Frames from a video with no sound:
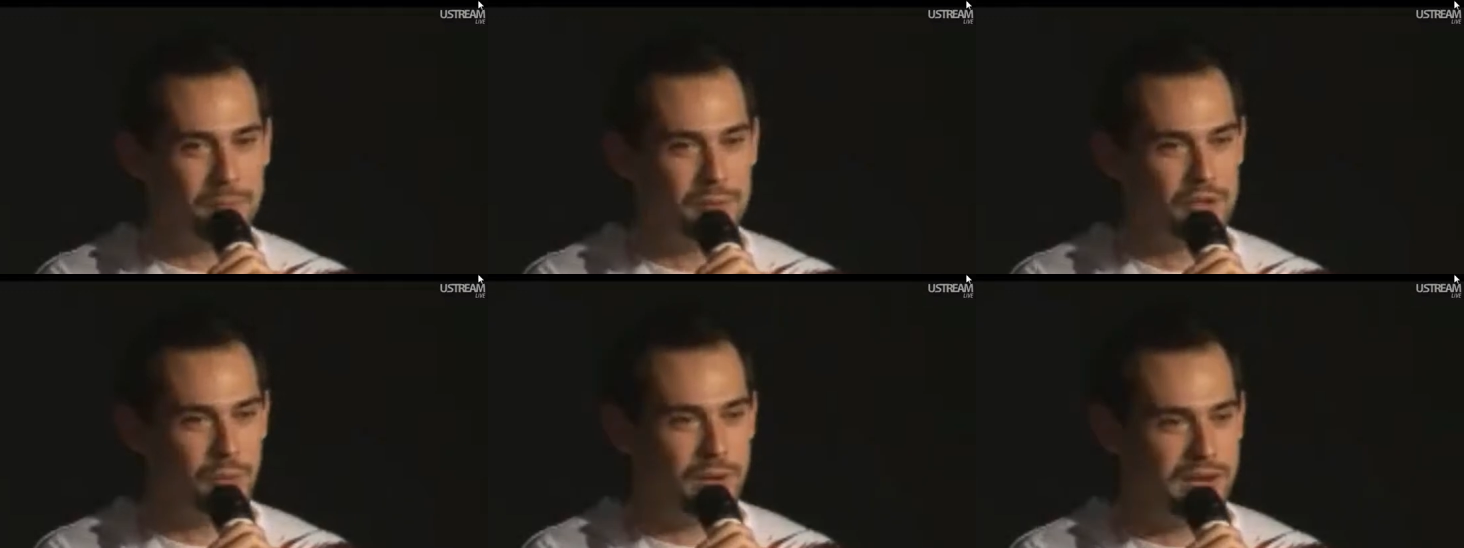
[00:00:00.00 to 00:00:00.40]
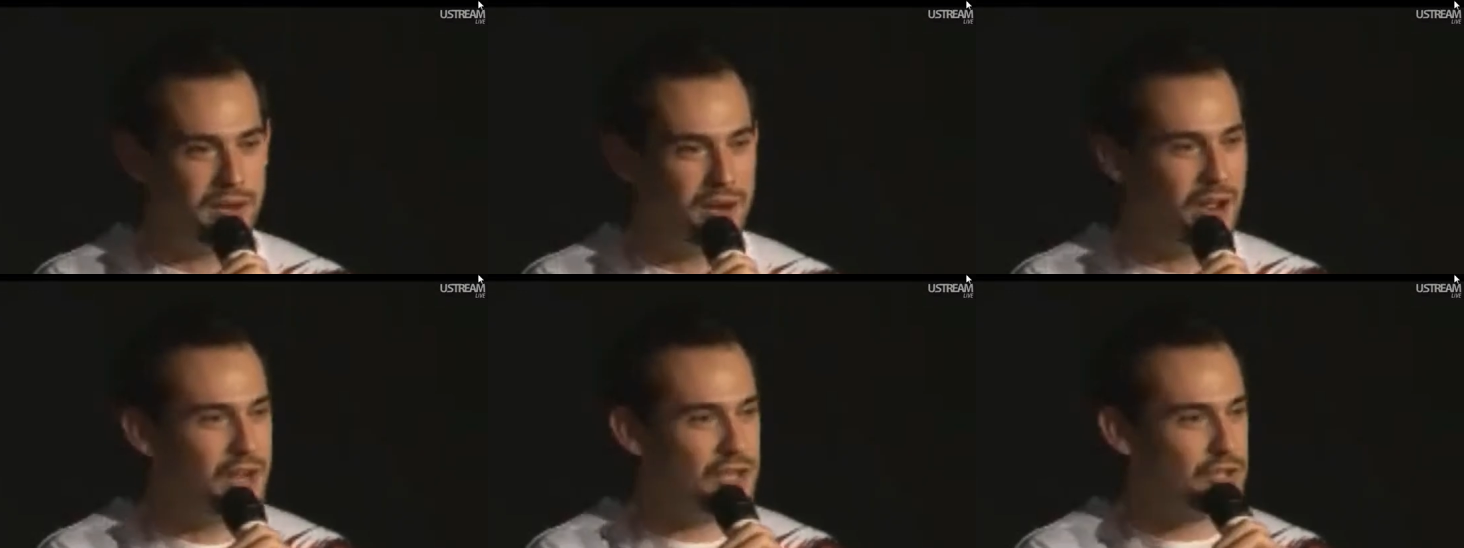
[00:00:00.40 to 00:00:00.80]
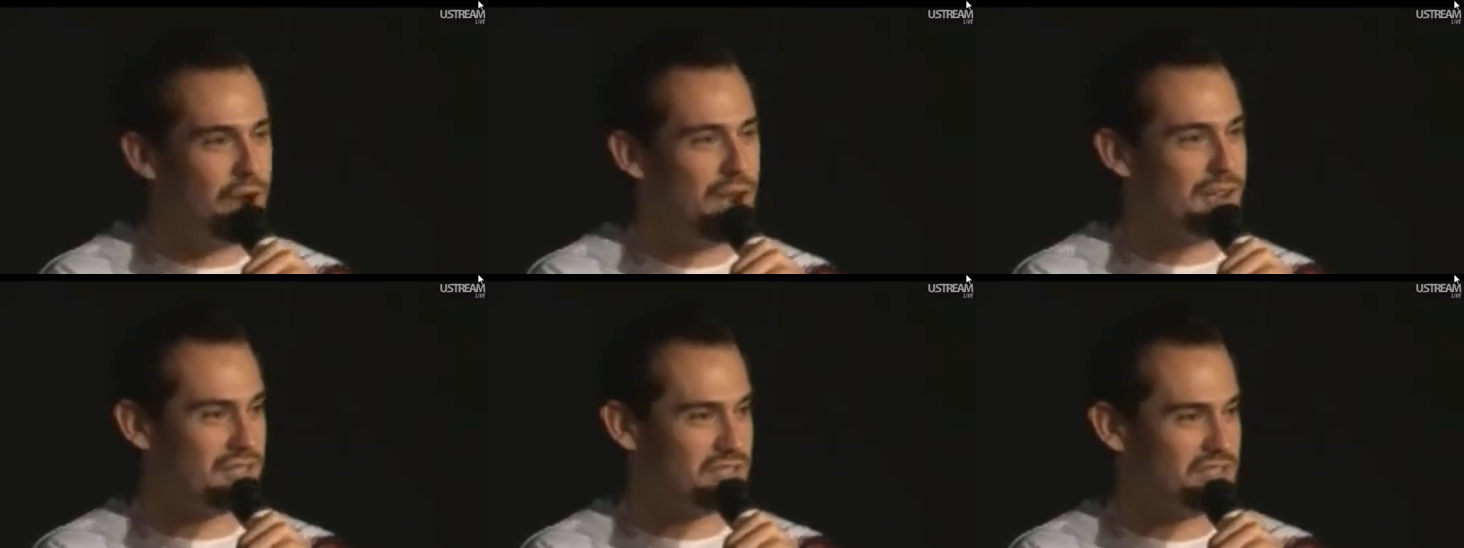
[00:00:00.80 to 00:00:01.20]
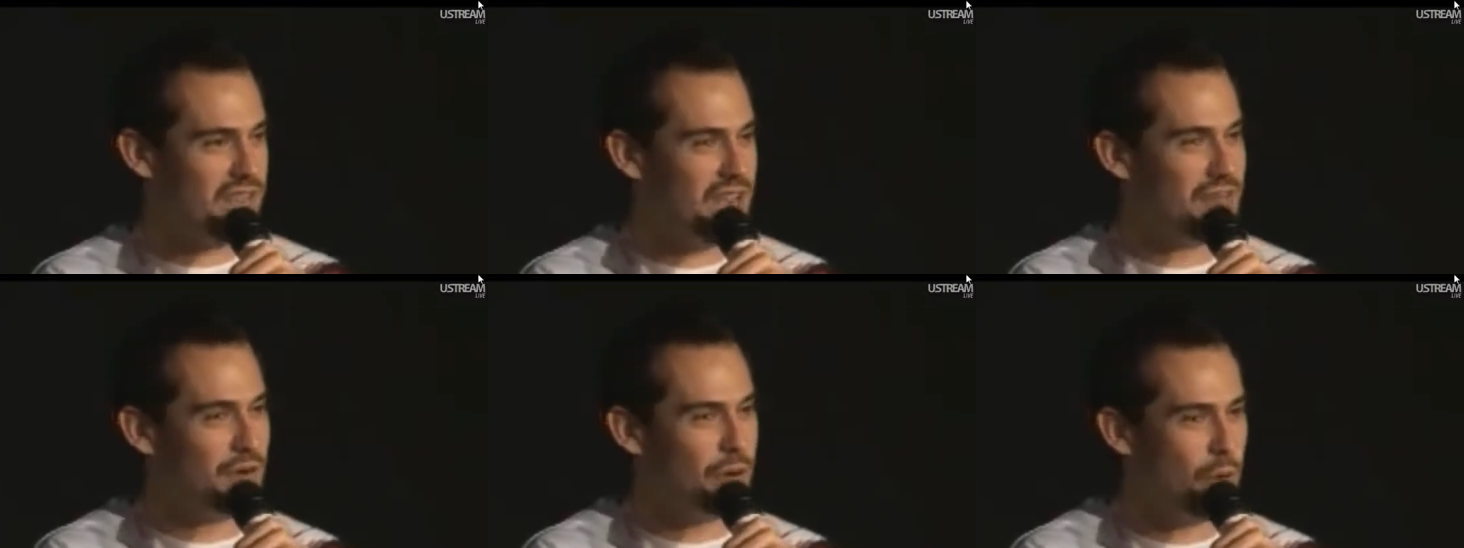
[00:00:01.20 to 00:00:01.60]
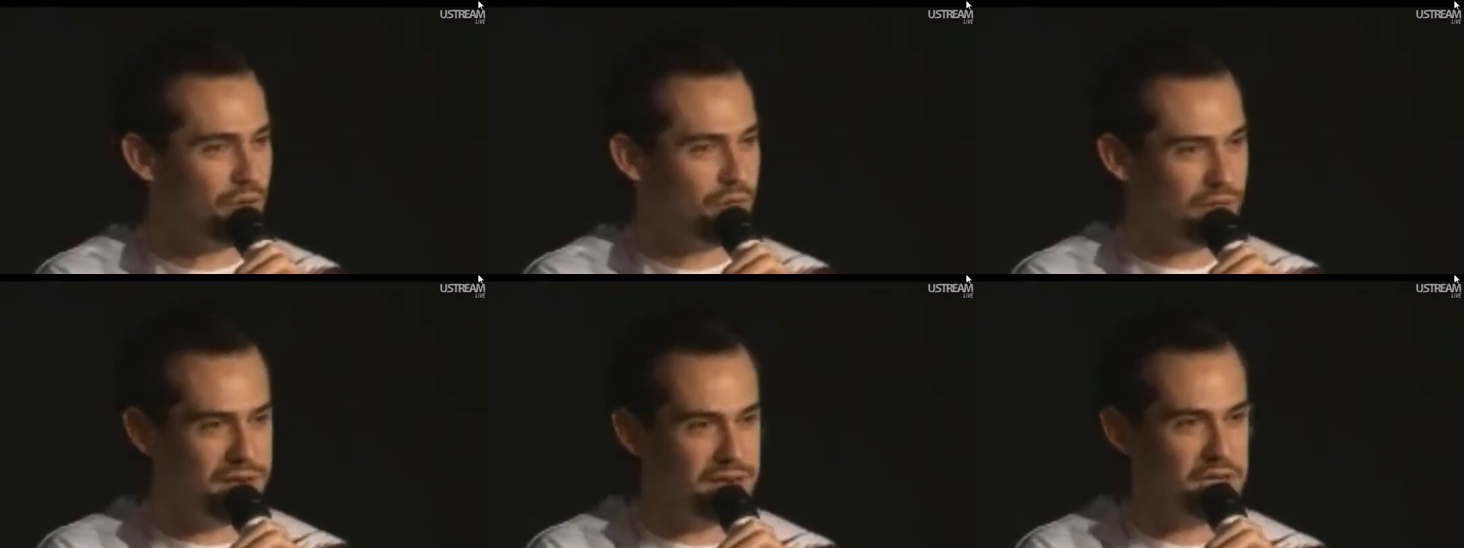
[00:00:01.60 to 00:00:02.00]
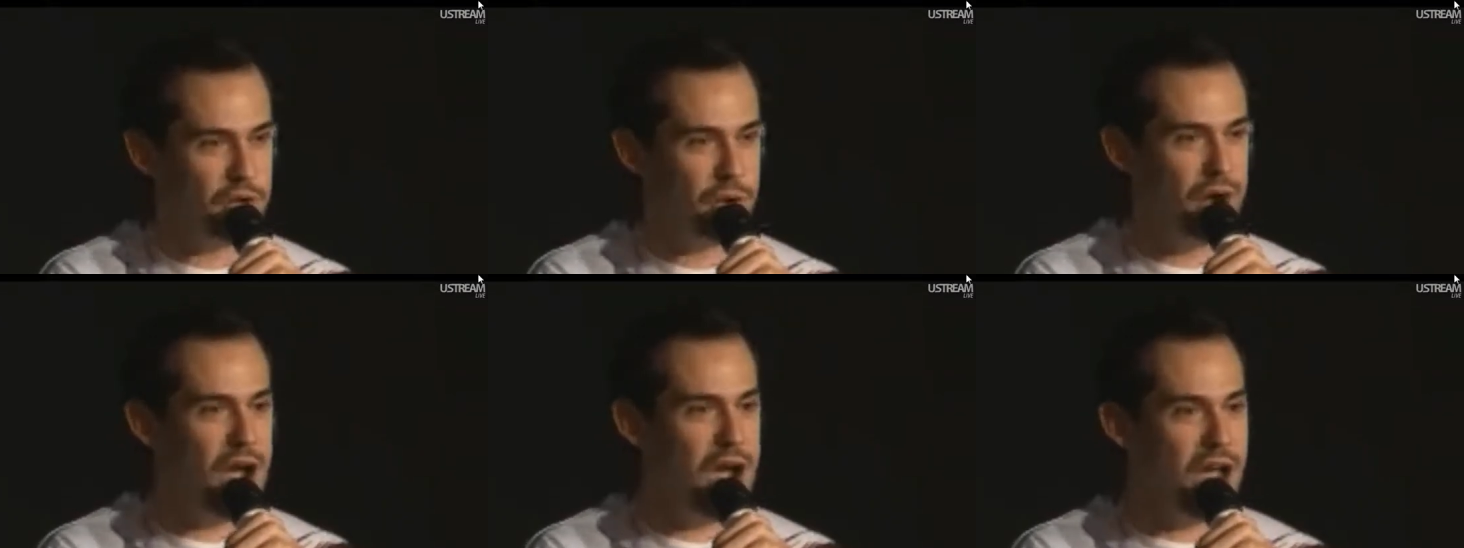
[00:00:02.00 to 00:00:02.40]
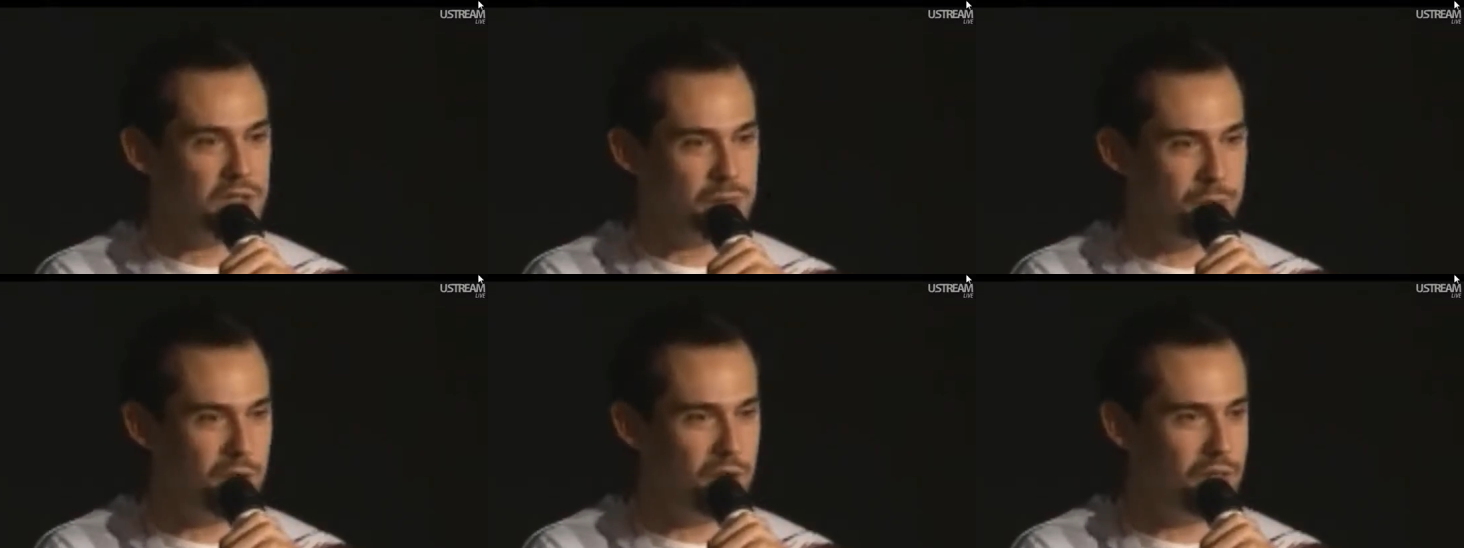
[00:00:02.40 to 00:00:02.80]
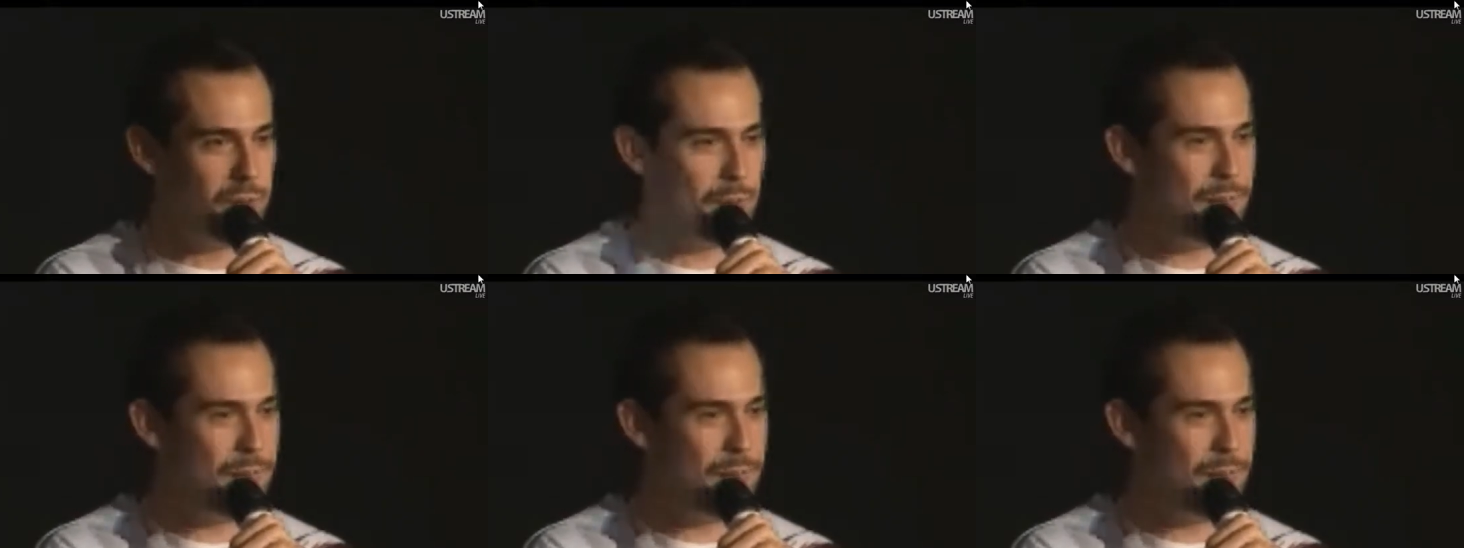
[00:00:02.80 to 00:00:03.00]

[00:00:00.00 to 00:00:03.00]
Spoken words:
between trying to save an orphanage or a hospital that